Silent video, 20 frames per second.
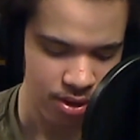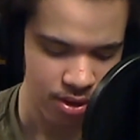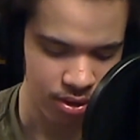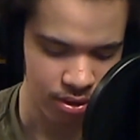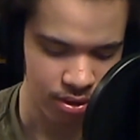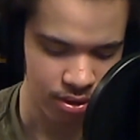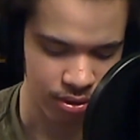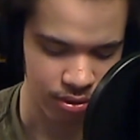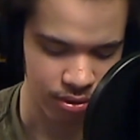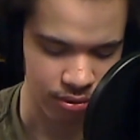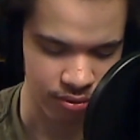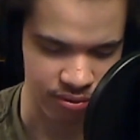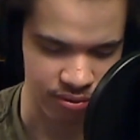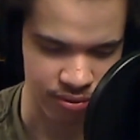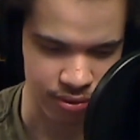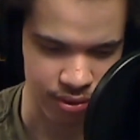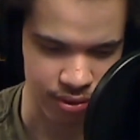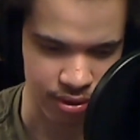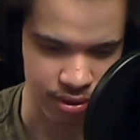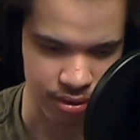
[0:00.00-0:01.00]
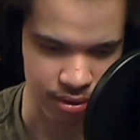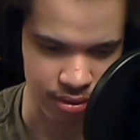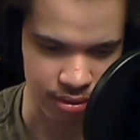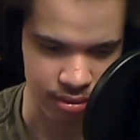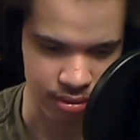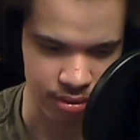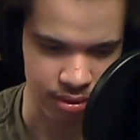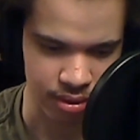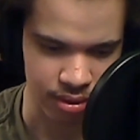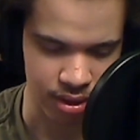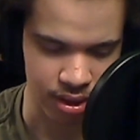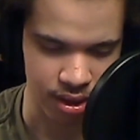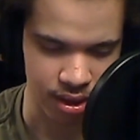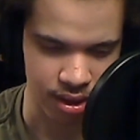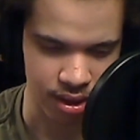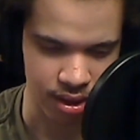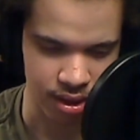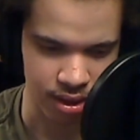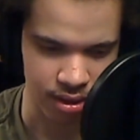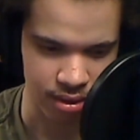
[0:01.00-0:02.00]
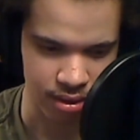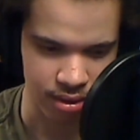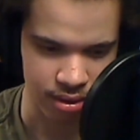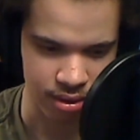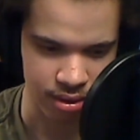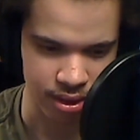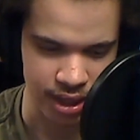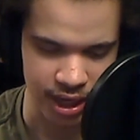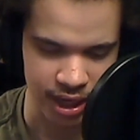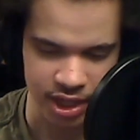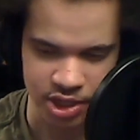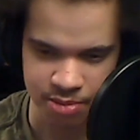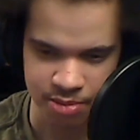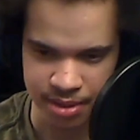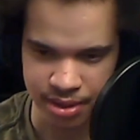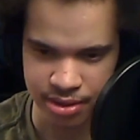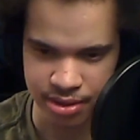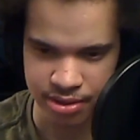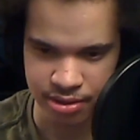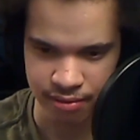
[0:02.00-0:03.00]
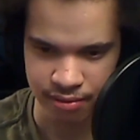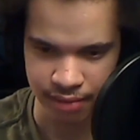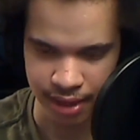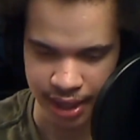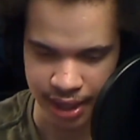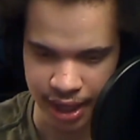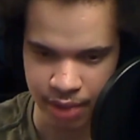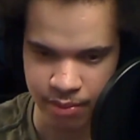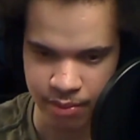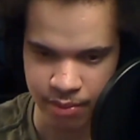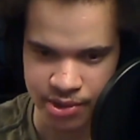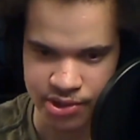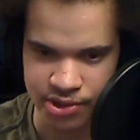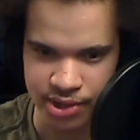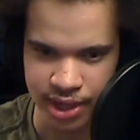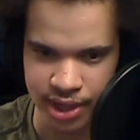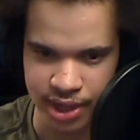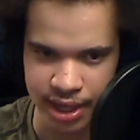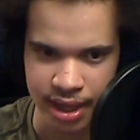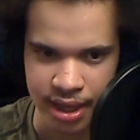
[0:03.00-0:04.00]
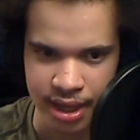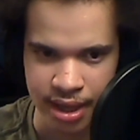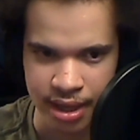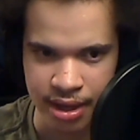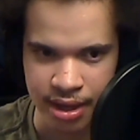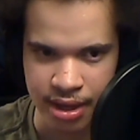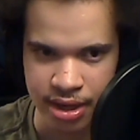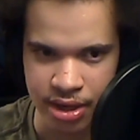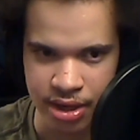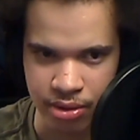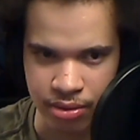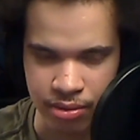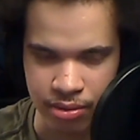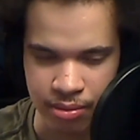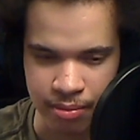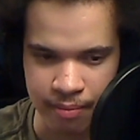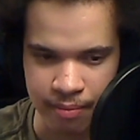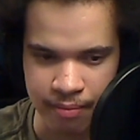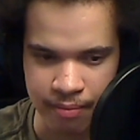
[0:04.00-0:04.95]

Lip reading: you know, for native speakers of a language, like, you know,